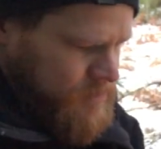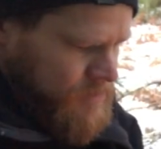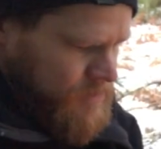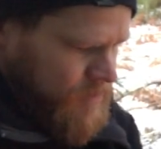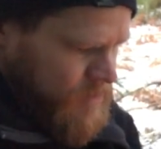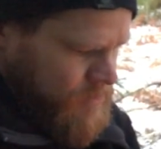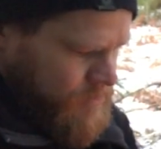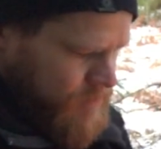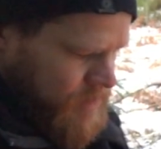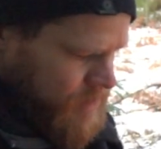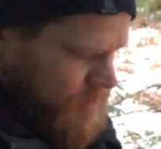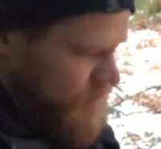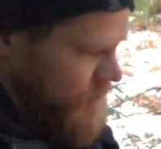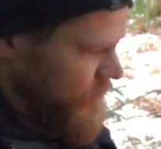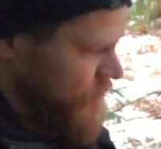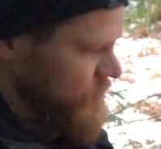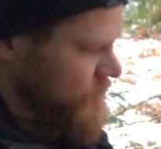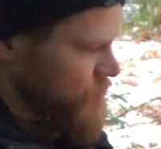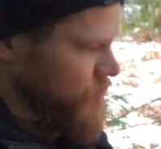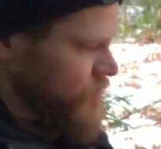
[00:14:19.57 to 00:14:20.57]
So anyways,
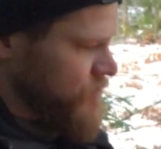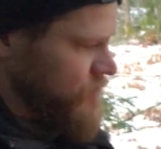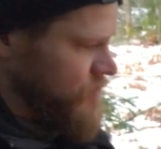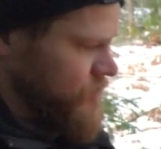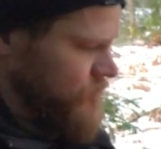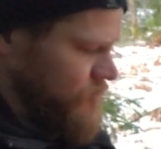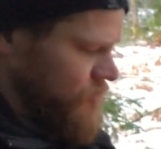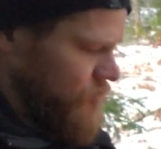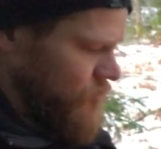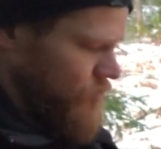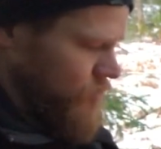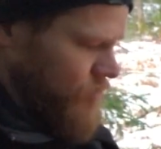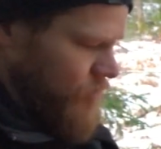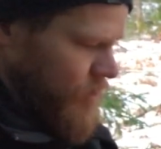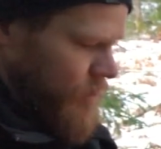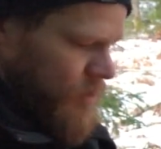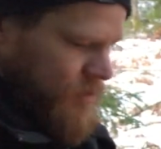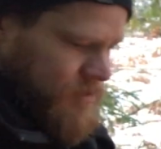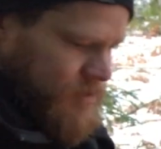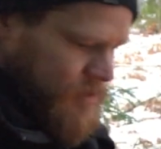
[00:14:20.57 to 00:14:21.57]
I just wanted to show you
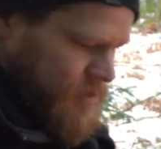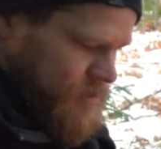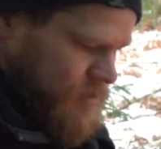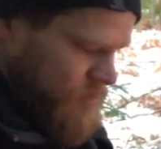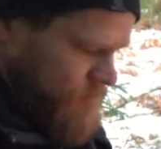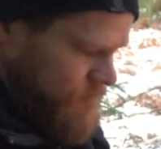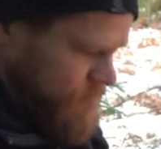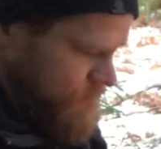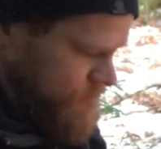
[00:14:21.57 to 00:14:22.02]
guys this.